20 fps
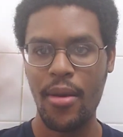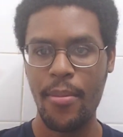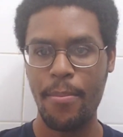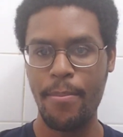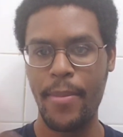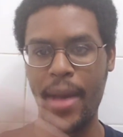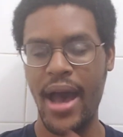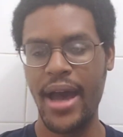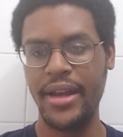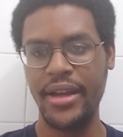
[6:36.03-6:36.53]

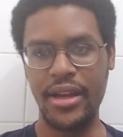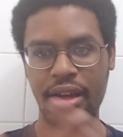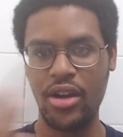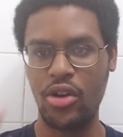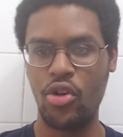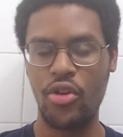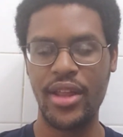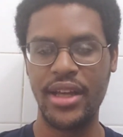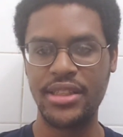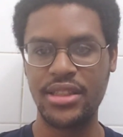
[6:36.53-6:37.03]
mana
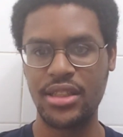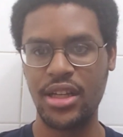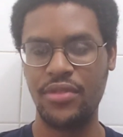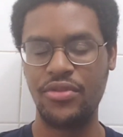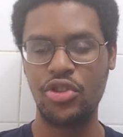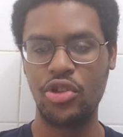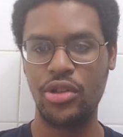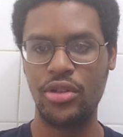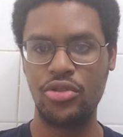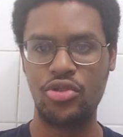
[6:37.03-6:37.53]
and all that
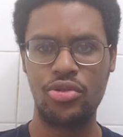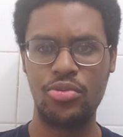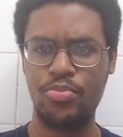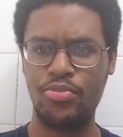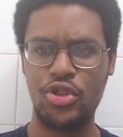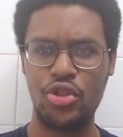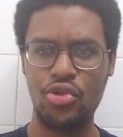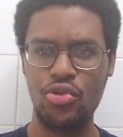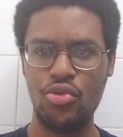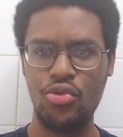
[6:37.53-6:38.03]
stuff
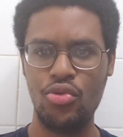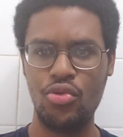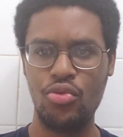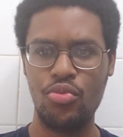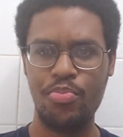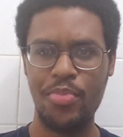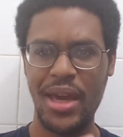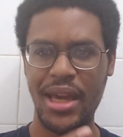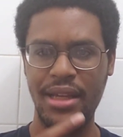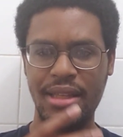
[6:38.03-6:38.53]
to
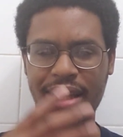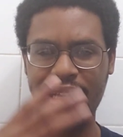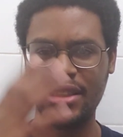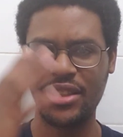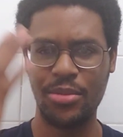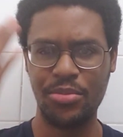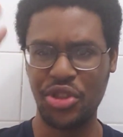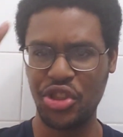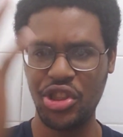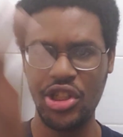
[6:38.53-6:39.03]
make like
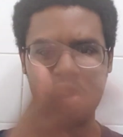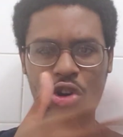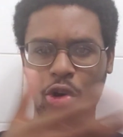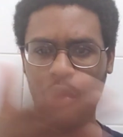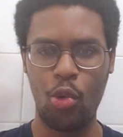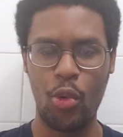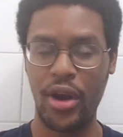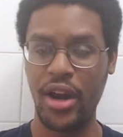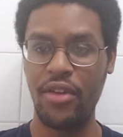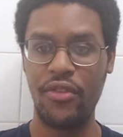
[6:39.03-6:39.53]
some shield or
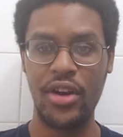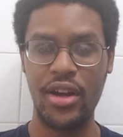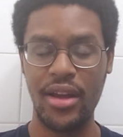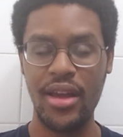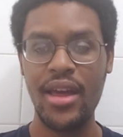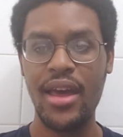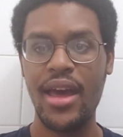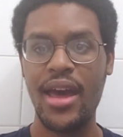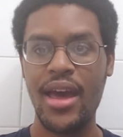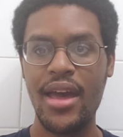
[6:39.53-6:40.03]
whatever,